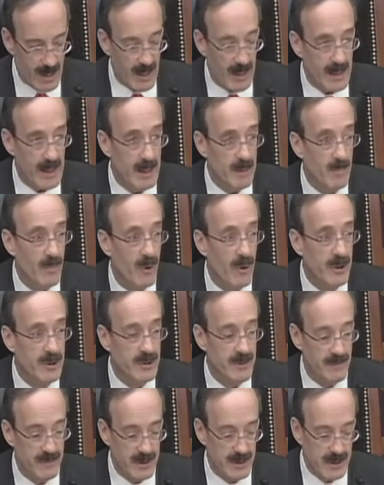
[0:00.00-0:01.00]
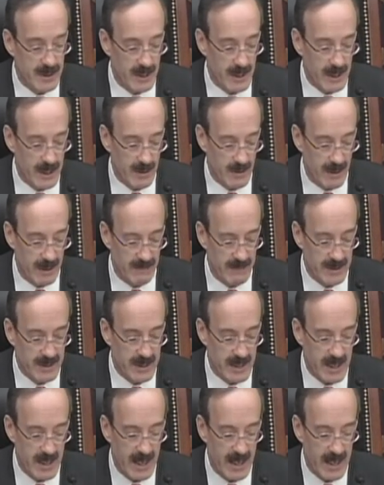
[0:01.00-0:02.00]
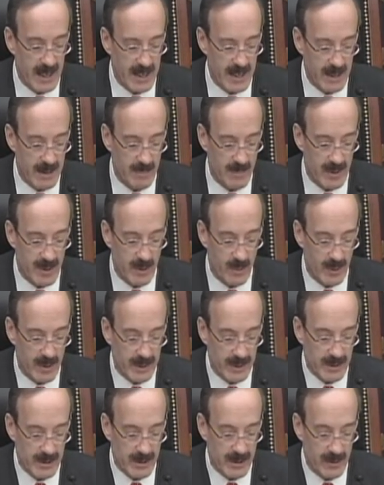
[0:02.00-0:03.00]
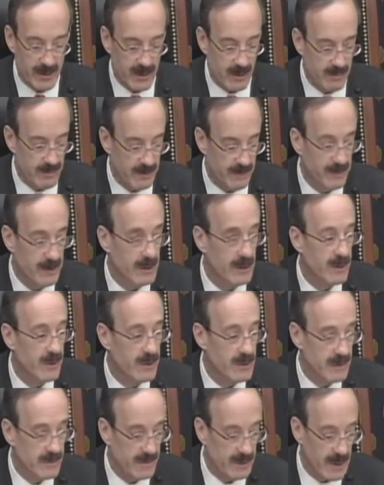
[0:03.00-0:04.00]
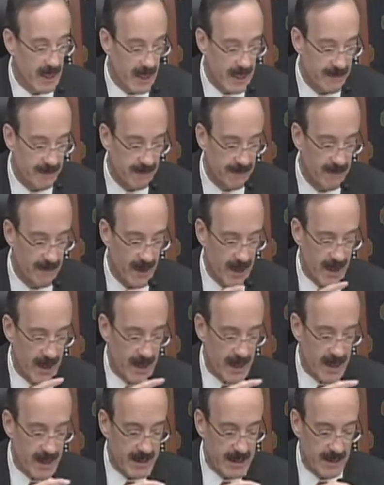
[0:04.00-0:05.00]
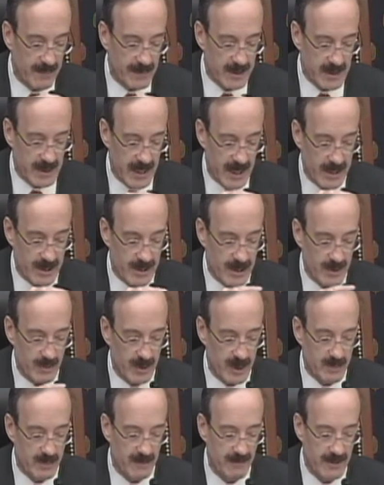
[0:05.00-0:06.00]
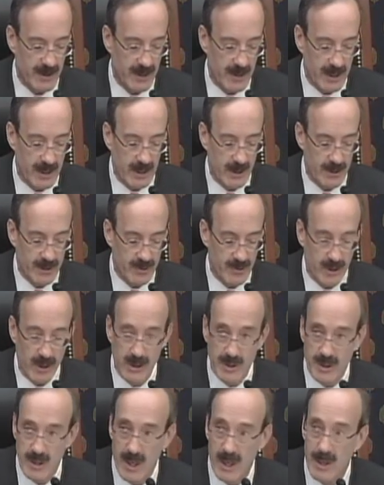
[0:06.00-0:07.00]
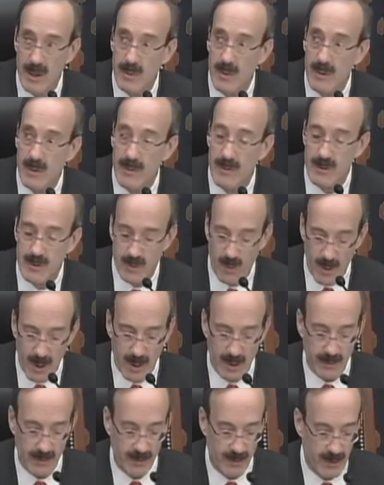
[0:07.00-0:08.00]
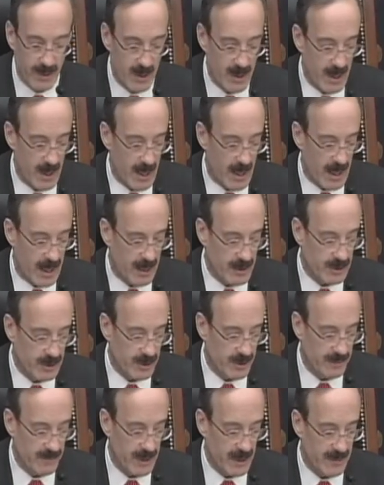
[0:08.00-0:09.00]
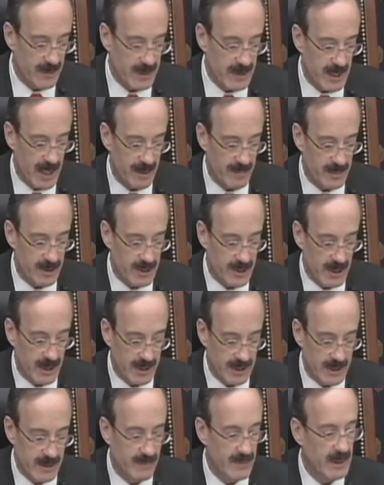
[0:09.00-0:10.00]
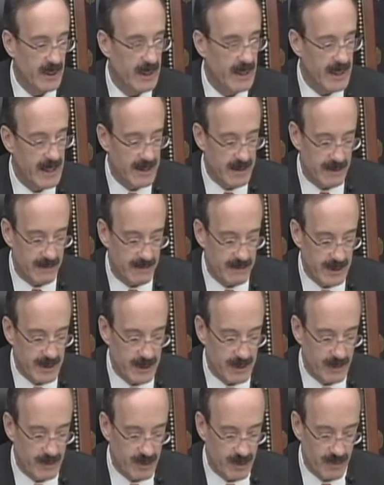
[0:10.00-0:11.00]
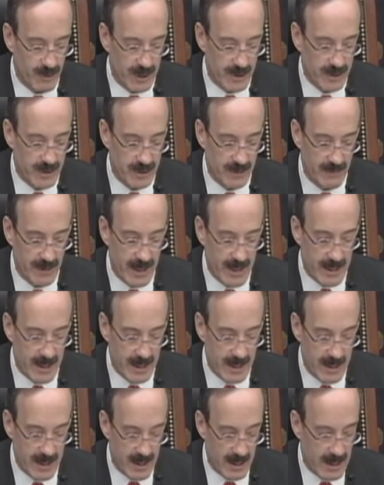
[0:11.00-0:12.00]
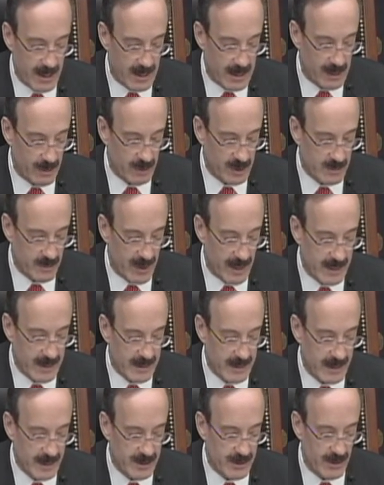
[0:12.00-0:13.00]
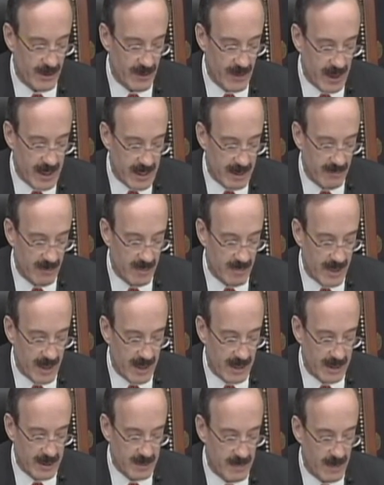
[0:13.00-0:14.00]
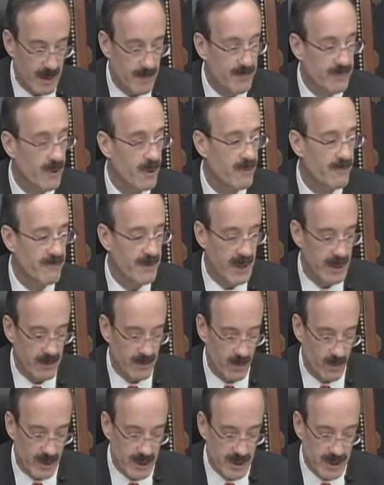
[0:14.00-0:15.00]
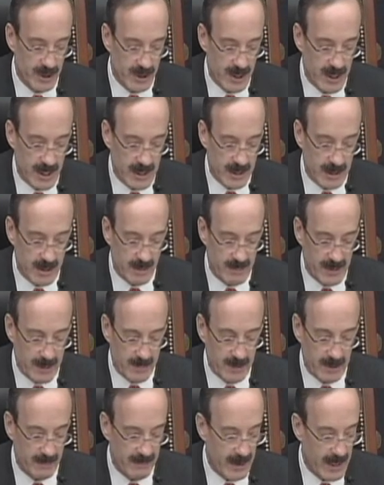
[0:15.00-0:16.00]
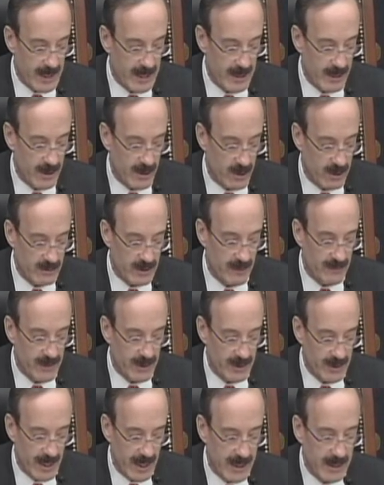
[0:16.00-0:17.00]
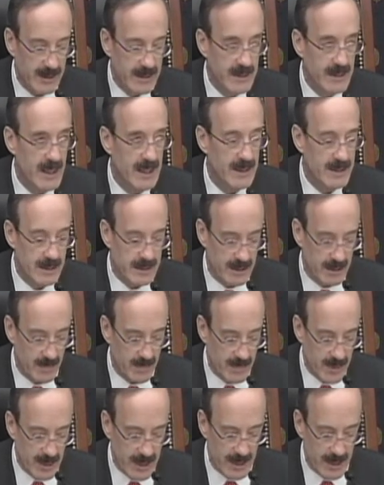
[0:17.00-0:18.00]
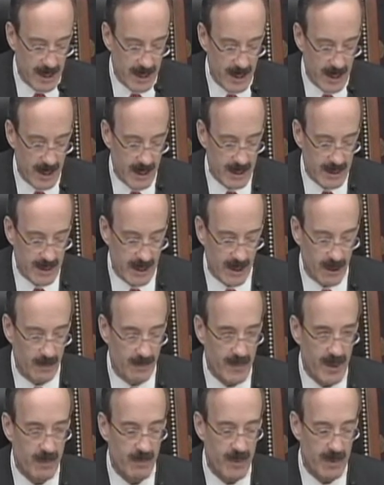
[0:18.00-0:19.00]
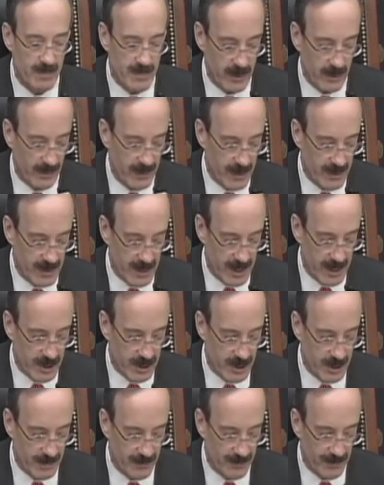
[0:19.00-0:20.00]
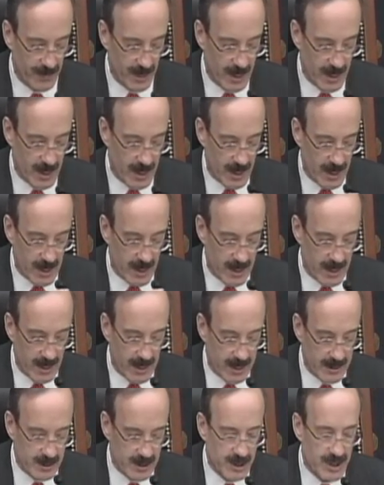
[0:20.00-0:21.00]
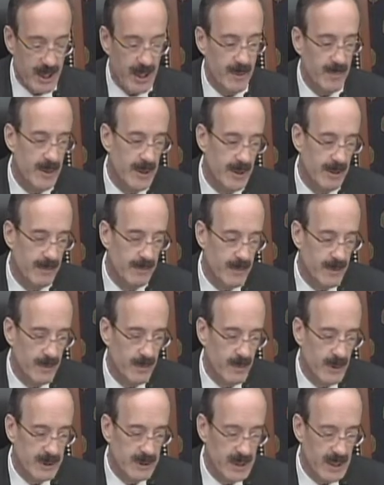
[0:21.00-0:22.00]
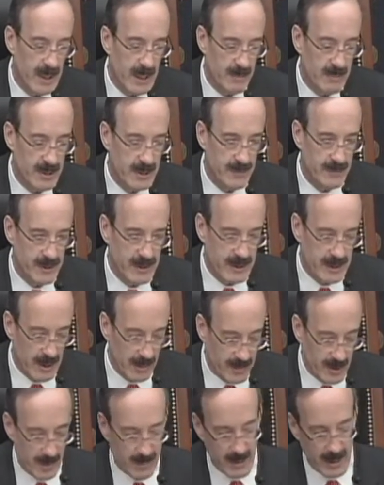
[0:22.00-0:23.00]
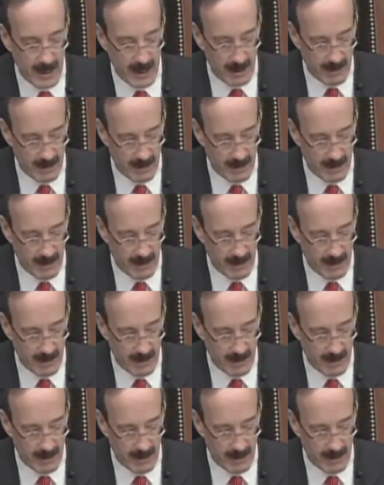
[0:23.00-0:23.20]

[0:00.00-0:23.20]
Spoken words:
In March of this year, I visited Haiti to bear witness to the horrific loss of life and devastation which befell the country on January the 12th. I surveyed the damage done to the land and physical structures of Haiti. It was my intention then and remains my profound wish that the people of Haiti know that the United States is committed to help them rebuild their nation. As chairman of the Western Hemisphere Subcommittee